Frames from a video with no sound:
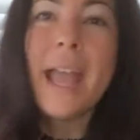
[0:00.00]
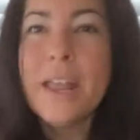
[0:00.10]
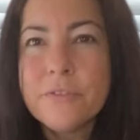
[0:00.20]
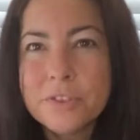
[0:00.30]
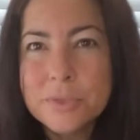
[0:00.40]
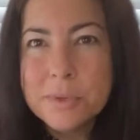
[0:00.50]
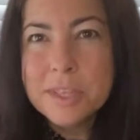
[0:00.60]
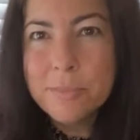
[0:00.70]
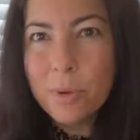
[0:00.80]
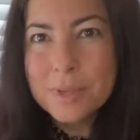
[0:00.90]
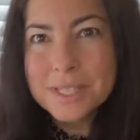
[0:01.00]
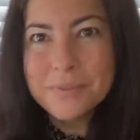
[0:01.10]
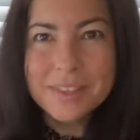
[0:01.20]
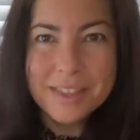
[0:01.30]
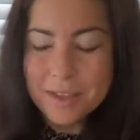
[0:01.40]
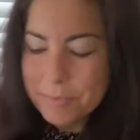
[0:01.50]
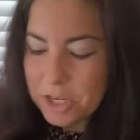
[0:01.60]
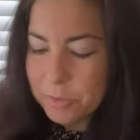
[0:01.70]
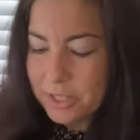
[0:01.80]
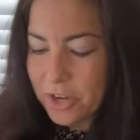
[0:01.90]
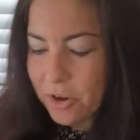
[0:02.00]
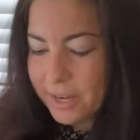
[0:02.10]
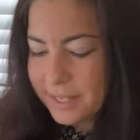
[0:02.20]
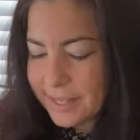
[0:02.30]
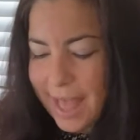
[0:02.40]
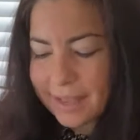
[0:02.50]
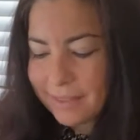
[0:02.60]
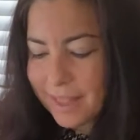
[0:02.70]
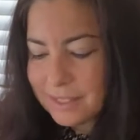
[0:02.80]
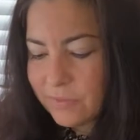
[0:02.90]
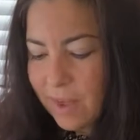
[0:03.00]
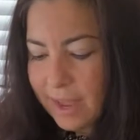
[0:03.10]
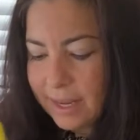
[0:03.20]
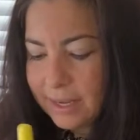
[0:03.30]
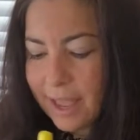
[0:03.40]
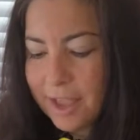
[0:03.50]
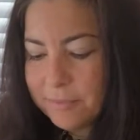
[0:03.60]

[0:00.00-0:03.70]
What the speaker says: And for smoothie bowls, if the measurements aren't exact, that's fine.